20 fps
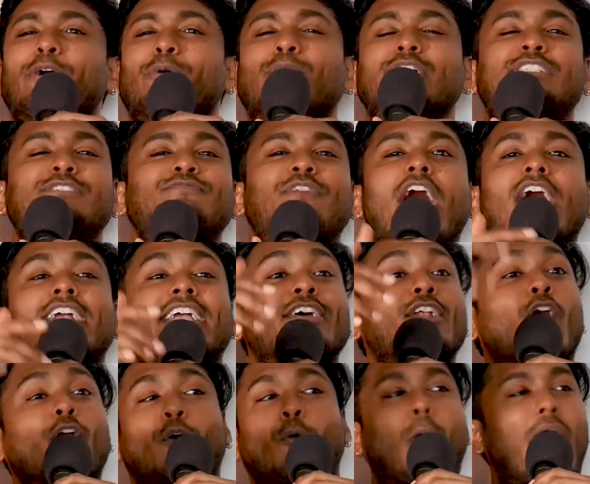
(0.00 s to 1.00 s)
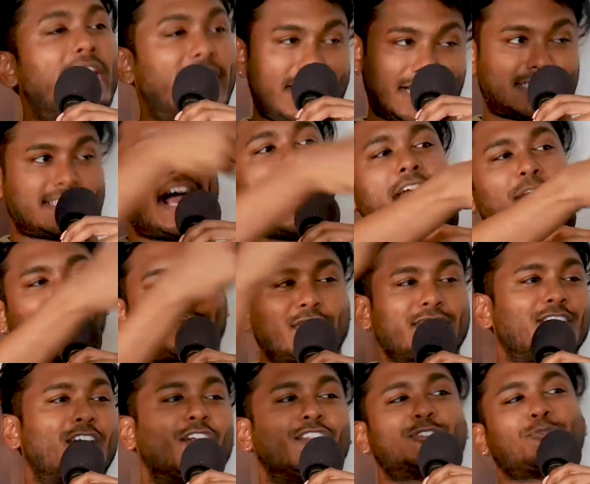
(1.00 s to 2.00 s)
he was fucking all the whiteys. Yeah, he was
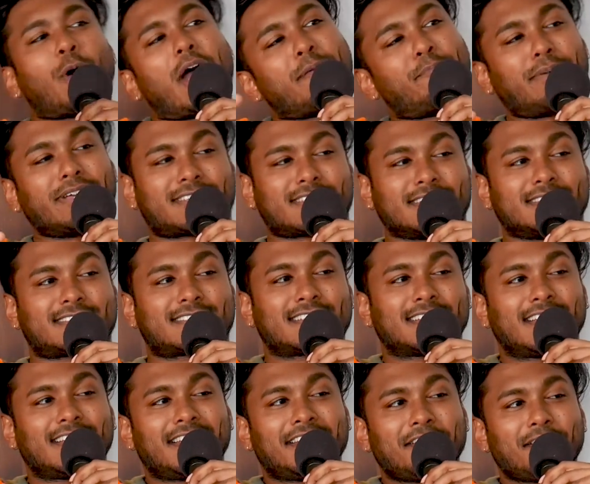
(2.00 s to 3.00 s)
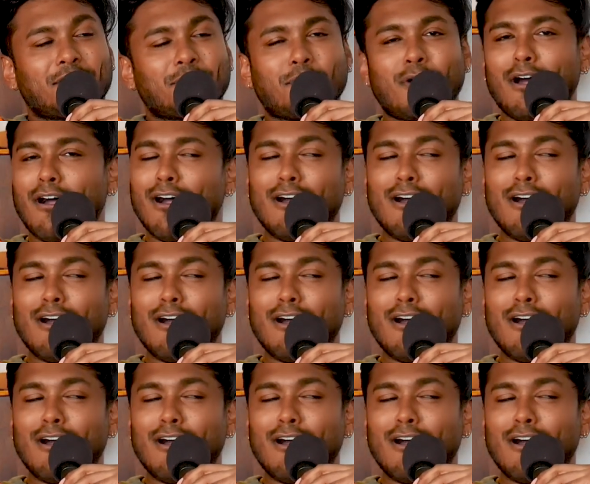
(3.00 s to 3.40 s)
fucking all these white bitches. Woo!